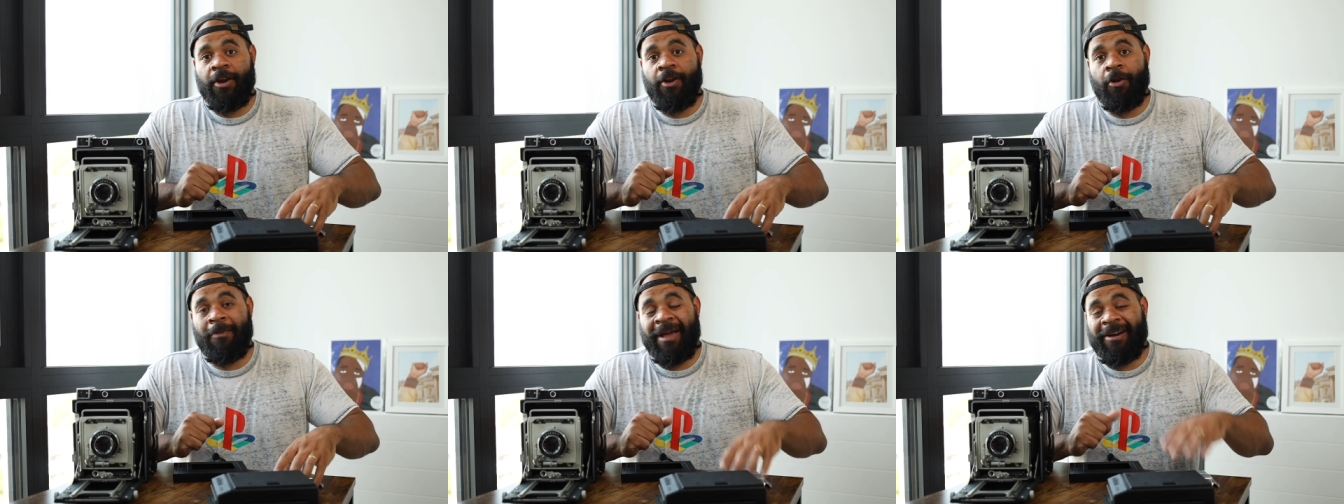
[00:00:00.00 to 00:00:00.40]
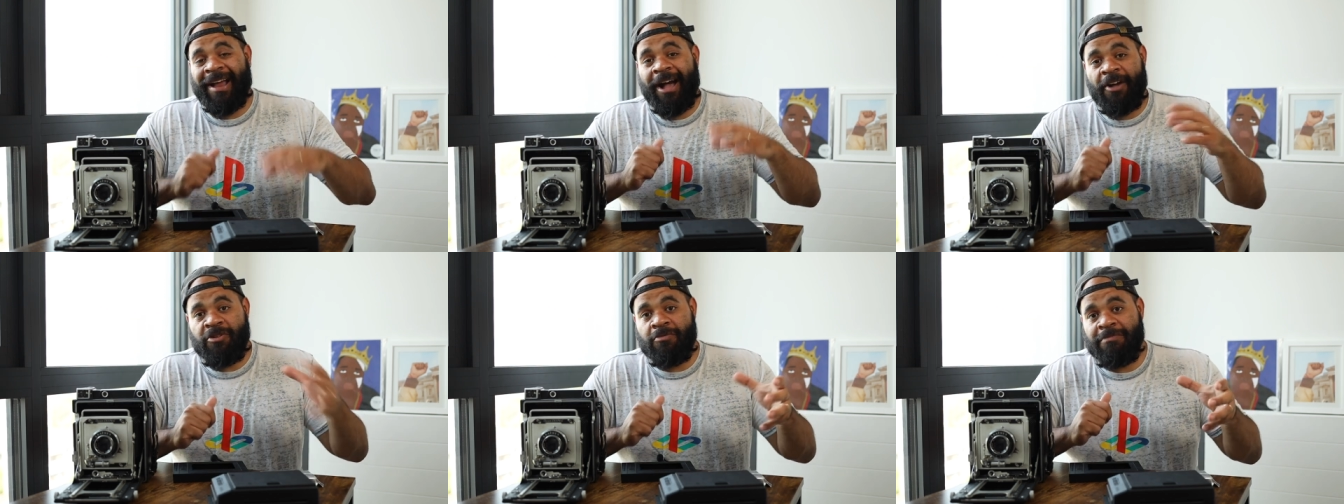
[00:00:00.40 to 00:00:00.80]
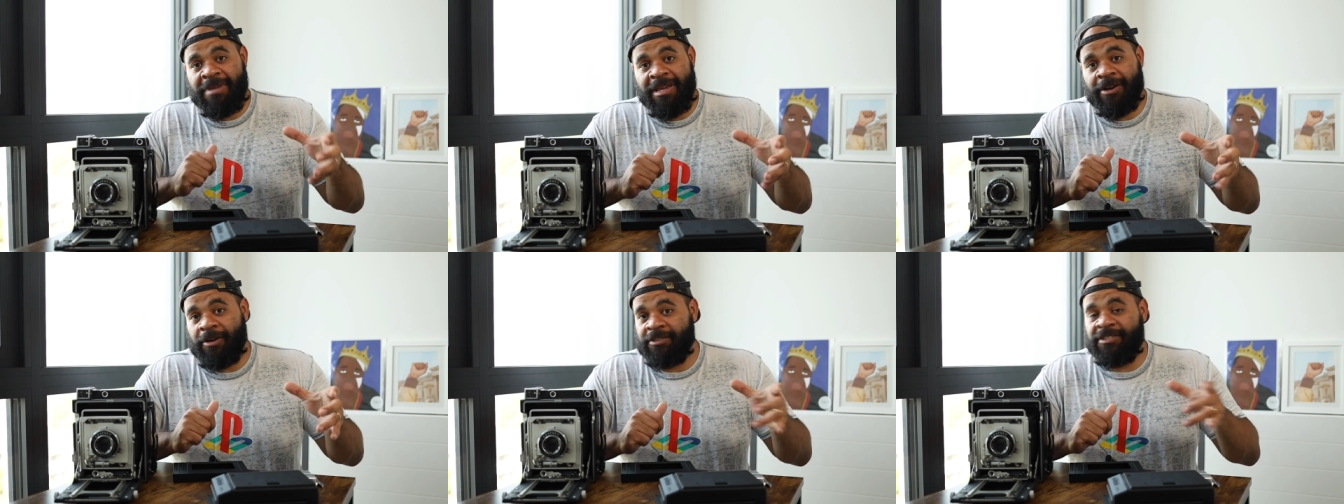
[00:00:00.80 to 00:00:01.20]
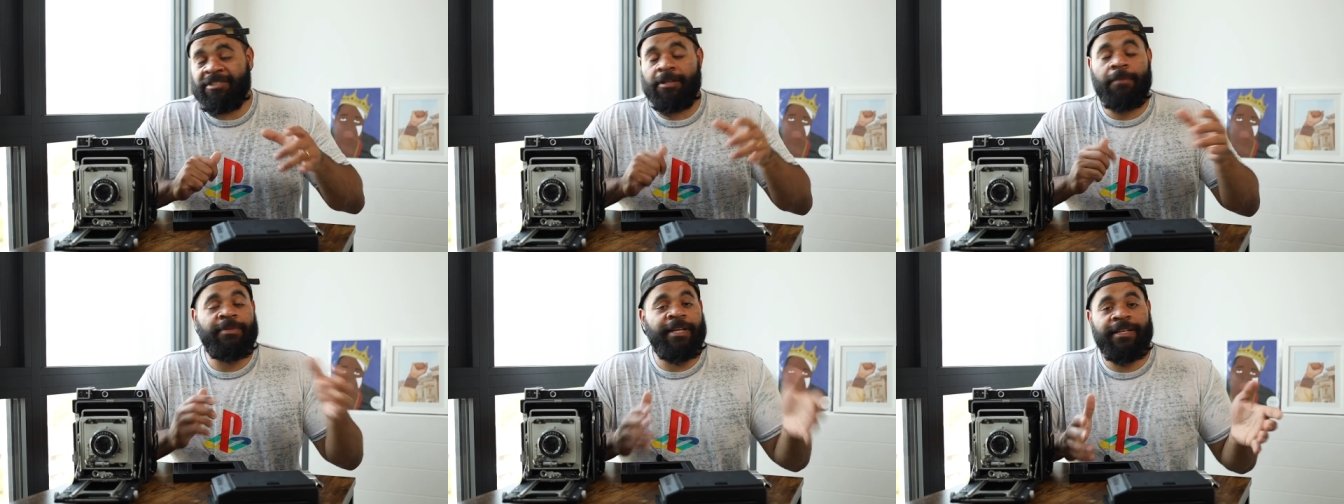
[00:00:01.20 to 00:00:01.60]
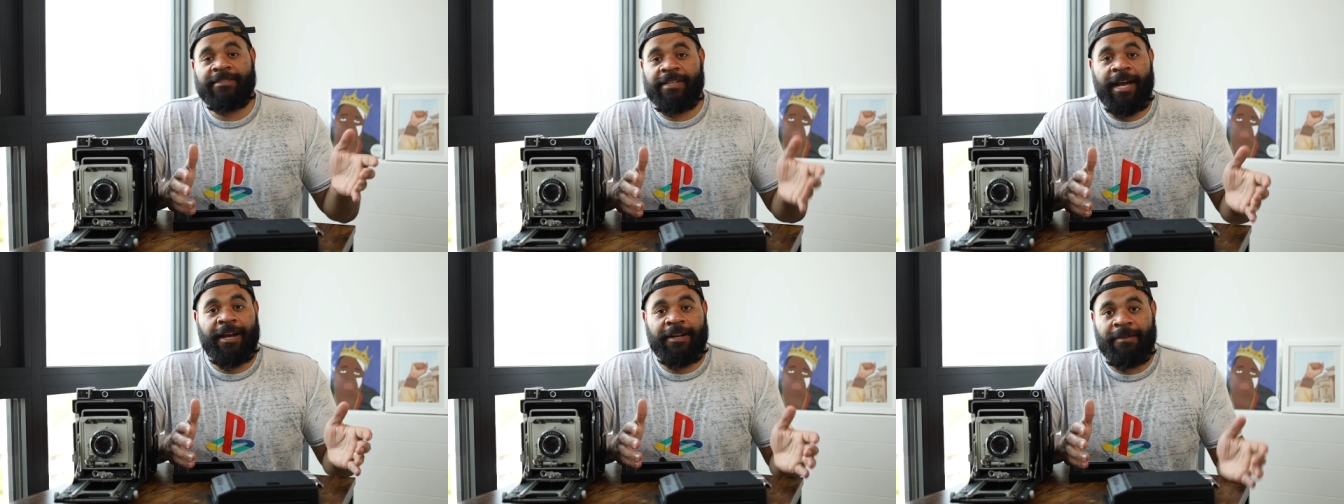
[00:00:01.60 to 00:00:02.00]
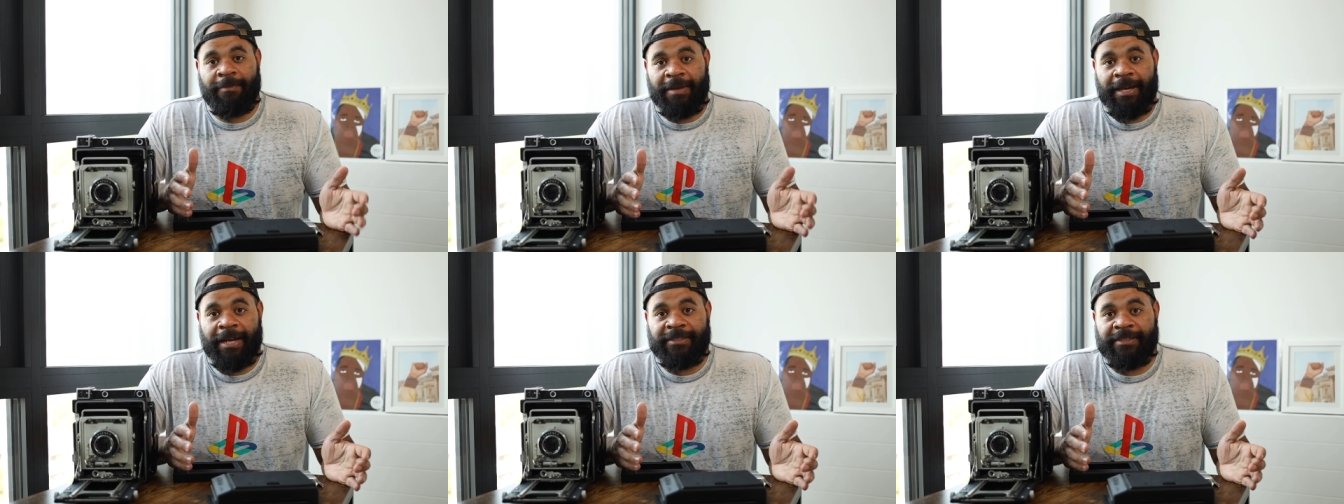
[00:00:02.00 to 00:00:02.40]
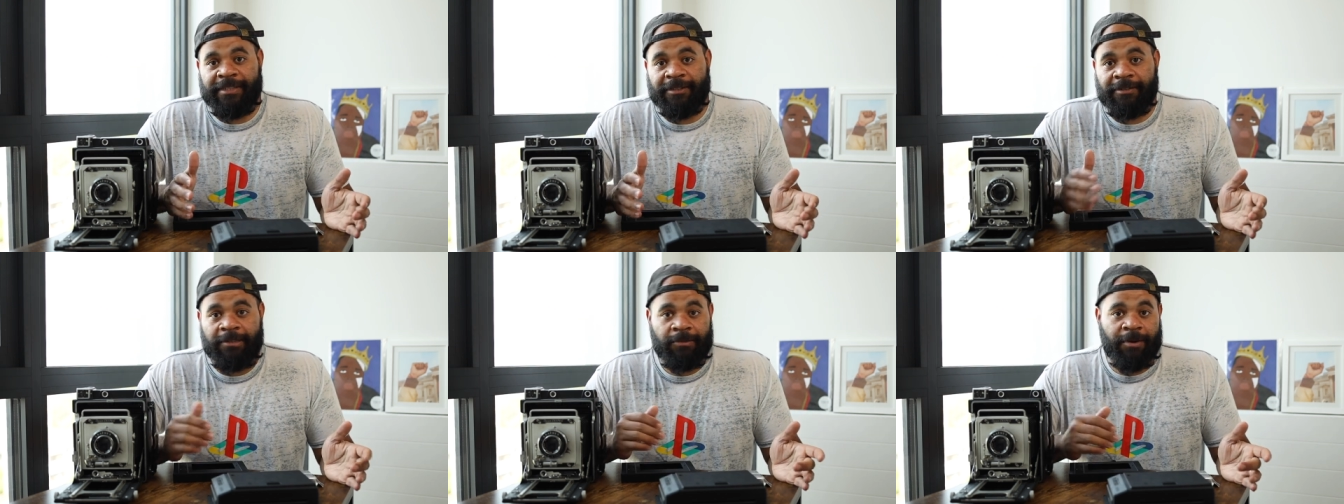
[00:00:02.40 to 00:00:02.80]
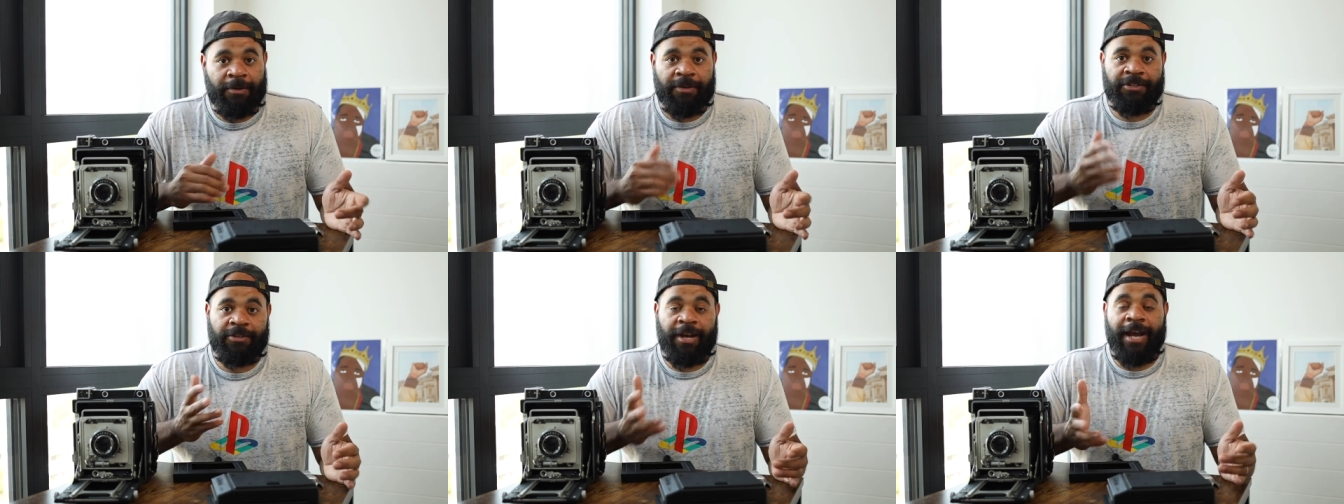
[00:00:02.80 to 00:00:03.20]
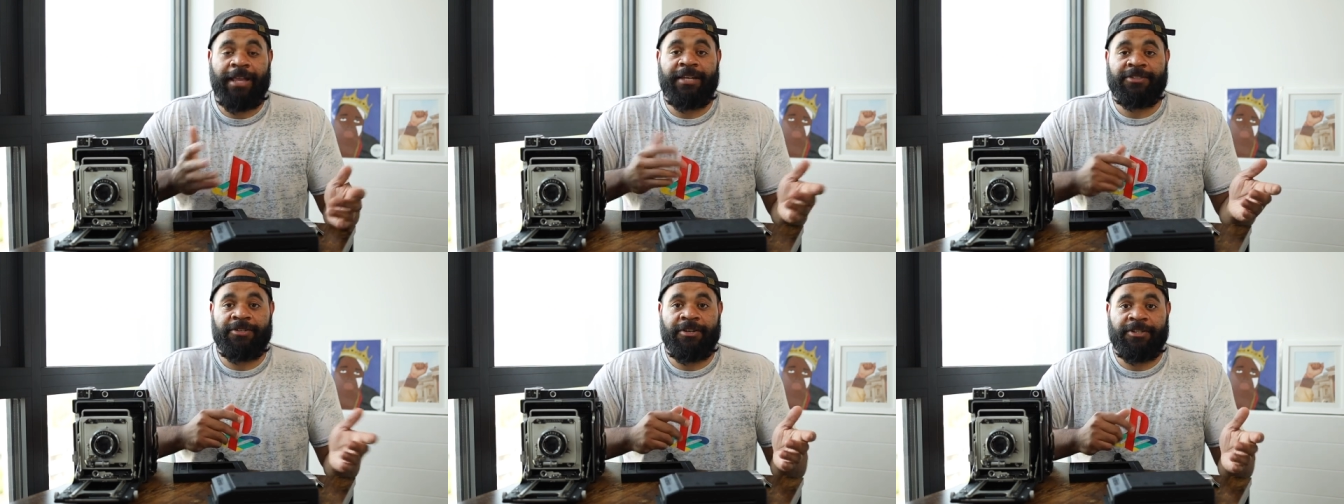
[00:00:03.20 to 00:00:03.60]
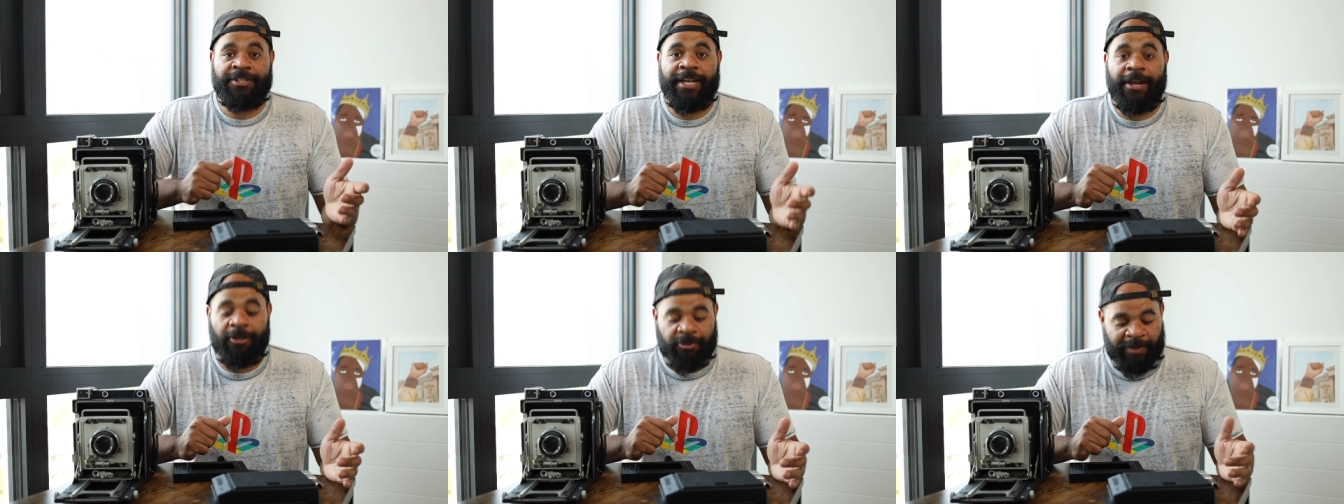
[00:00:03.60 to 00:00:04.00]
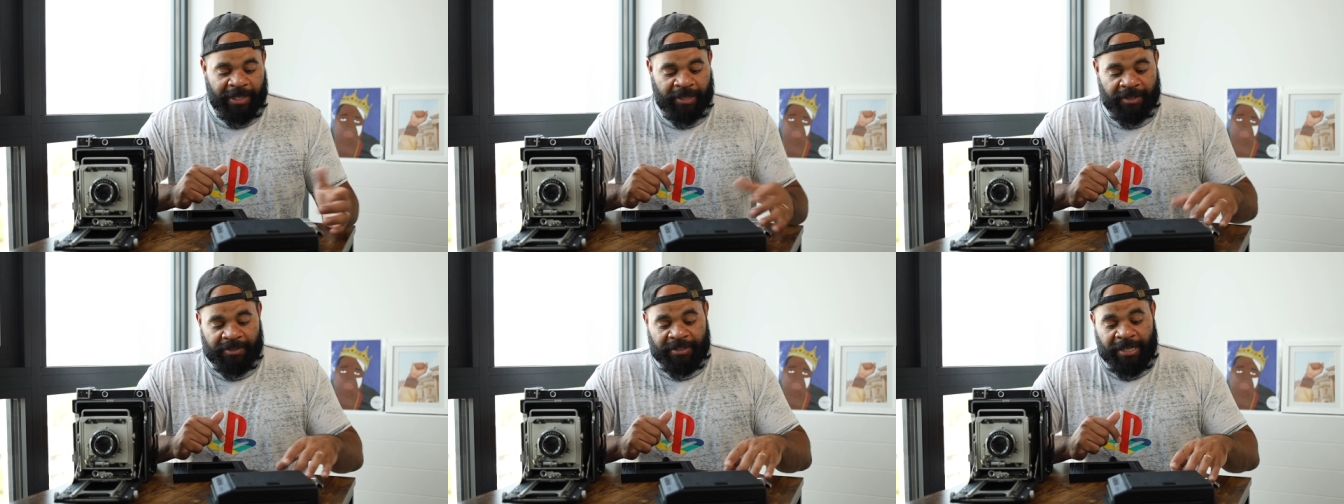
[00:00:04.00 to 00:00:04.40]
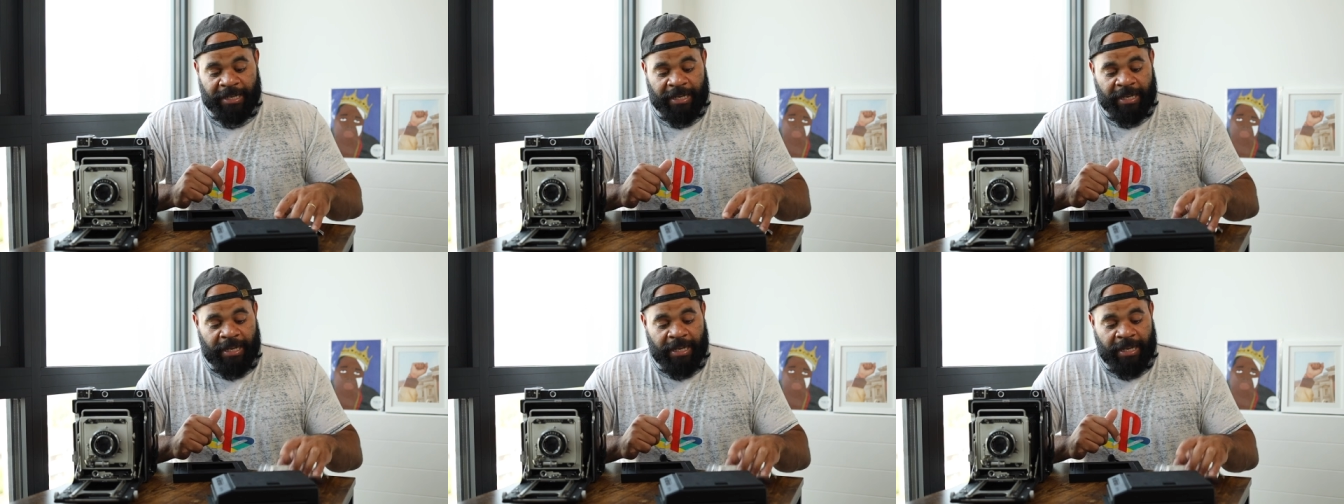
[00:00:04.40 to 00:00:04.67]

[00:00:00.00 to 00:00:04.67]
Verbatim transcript: no matter how you meter, something is not gonna be ideal, whether it's your highlights or your shadows, because